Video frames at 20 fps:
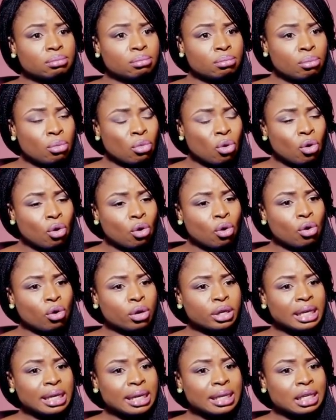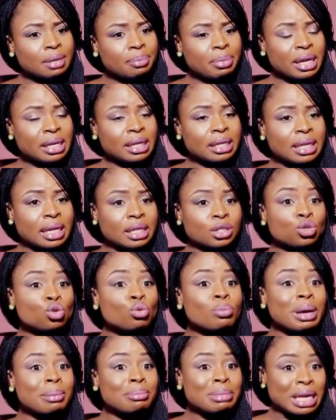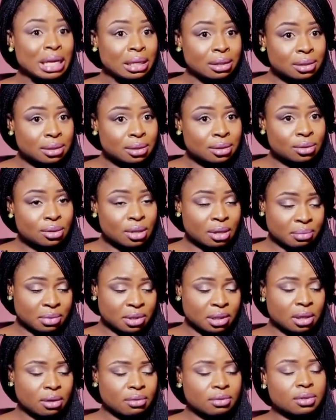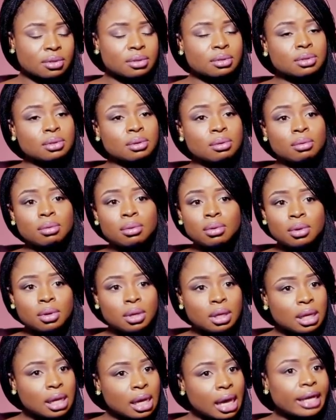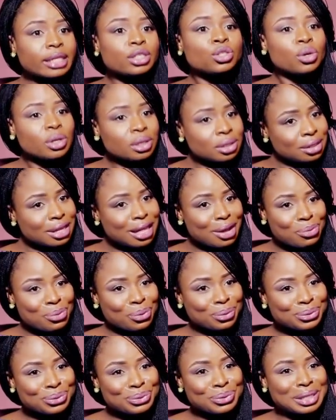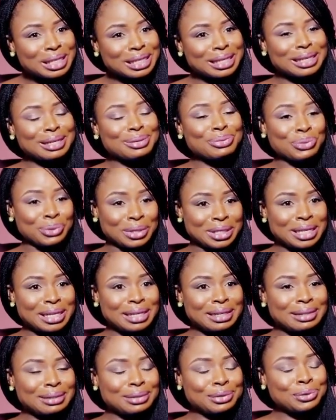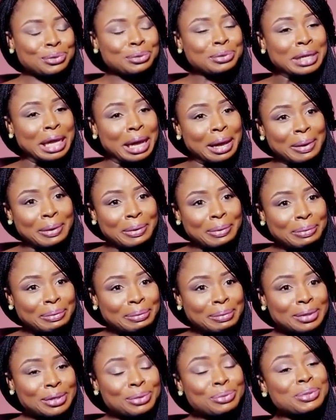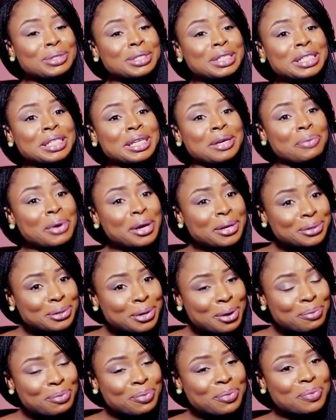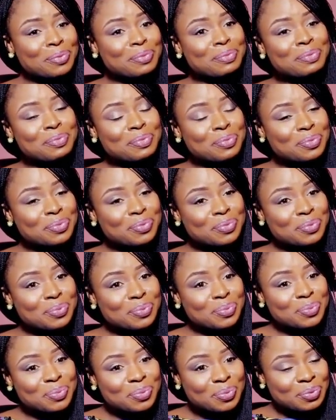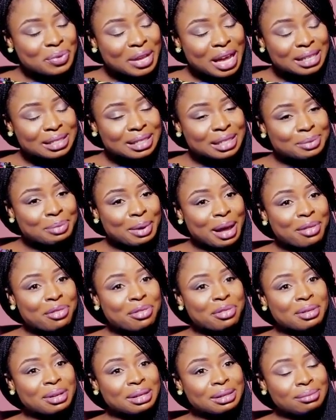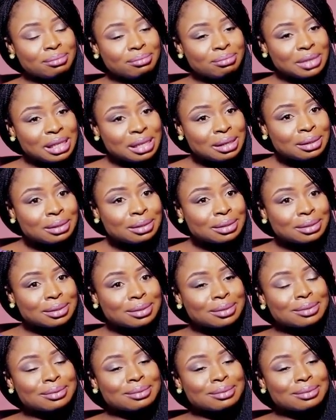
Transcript: more independent as human beings to themselves. So I joined that one to the routine. So now the routine, he wakes up, has his bath, eats,